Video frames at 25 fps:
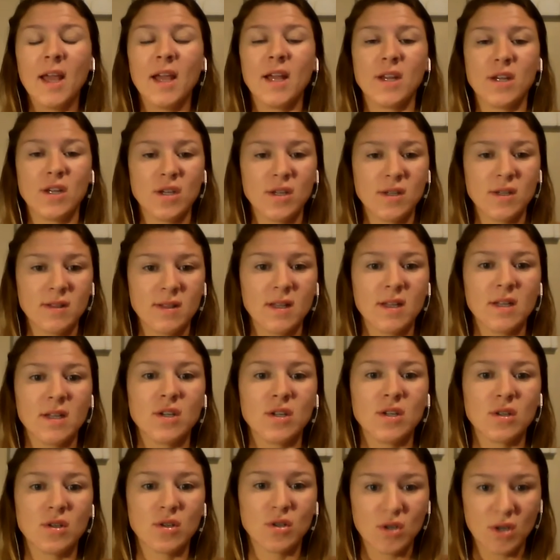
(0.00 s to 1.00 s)
and she said,
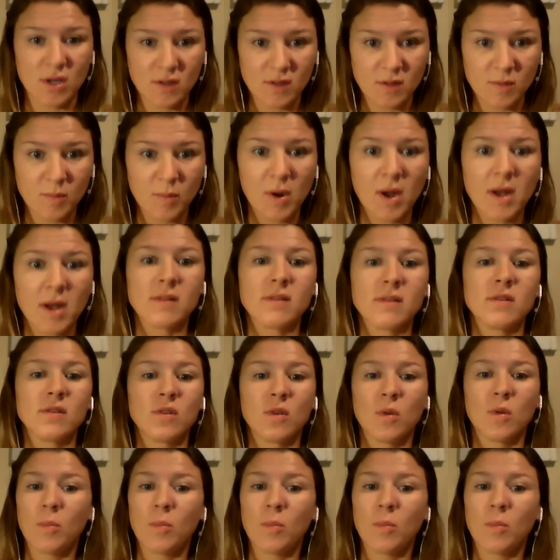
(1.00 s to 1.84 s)
just trust the process.